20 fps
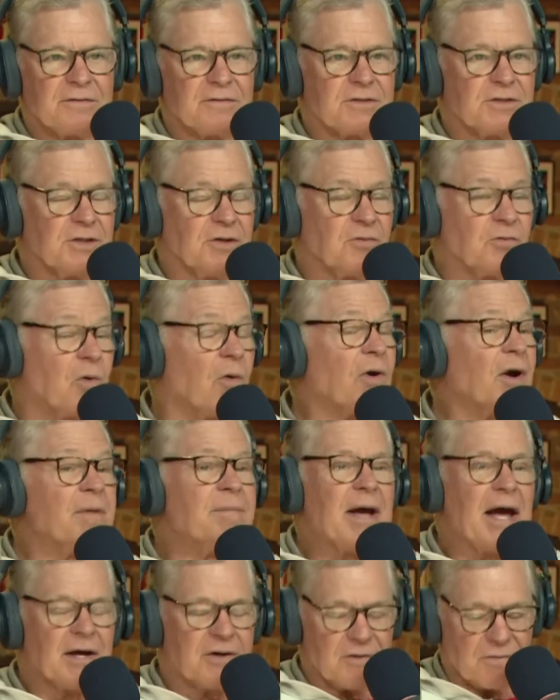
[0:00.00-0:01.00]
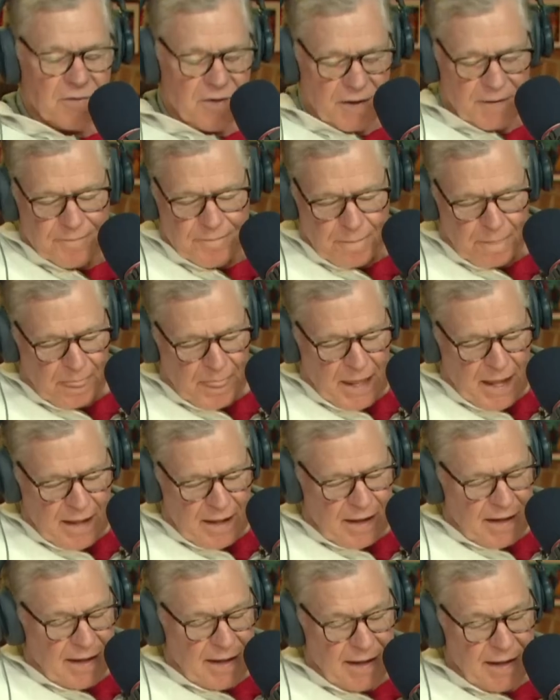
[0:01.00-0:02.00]
to Rory McIlroy.
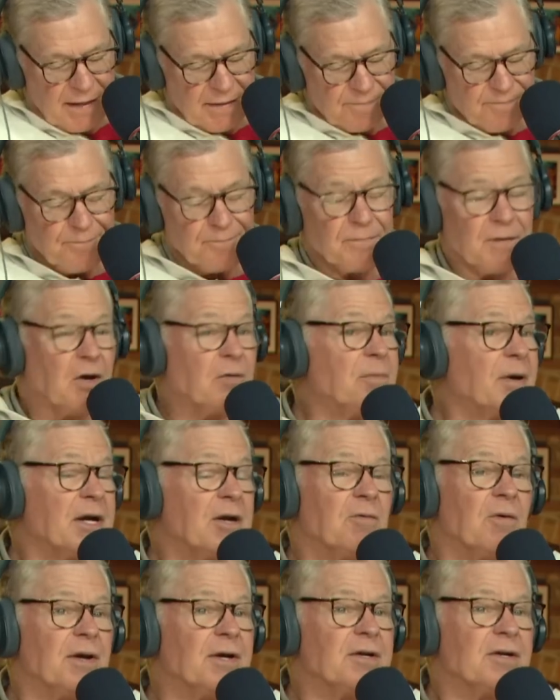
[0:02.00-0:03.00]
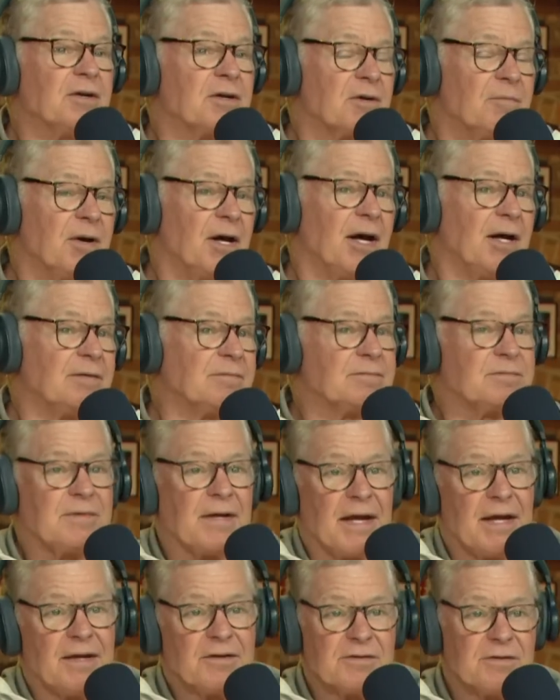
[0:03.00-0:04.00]
Uh, nobody wanted to come on
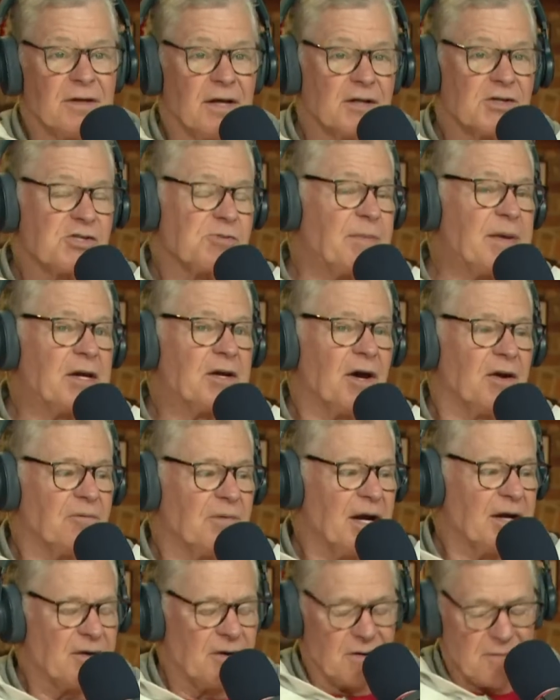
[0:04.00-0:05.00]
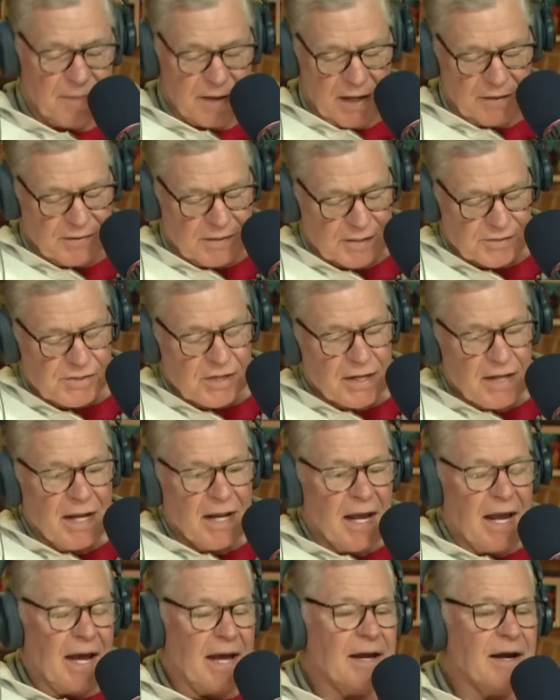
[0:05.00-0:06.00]
and uh, speak on record about this.
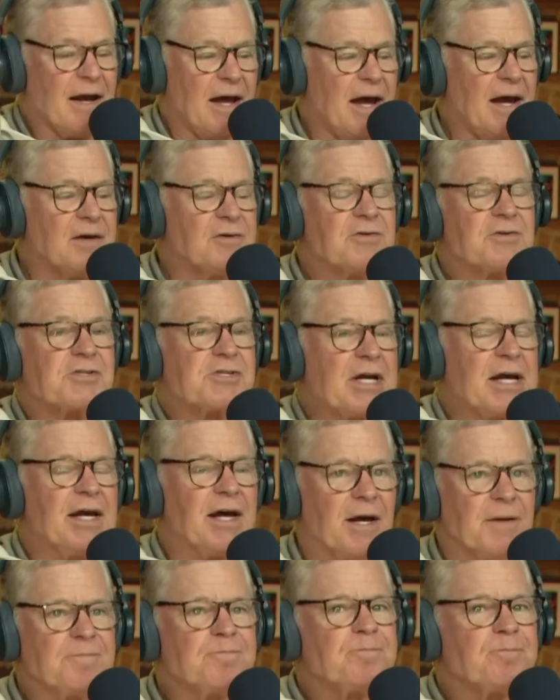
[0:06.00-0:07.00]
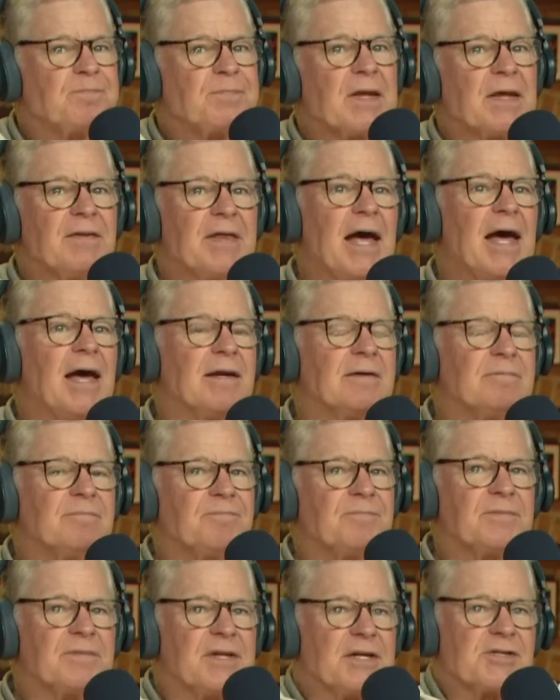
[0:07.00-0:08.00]
And I understand that
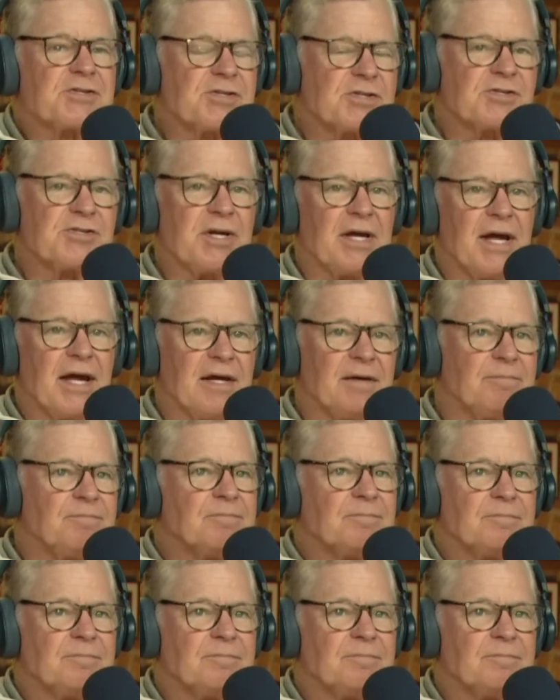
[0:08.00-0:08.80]
this is a,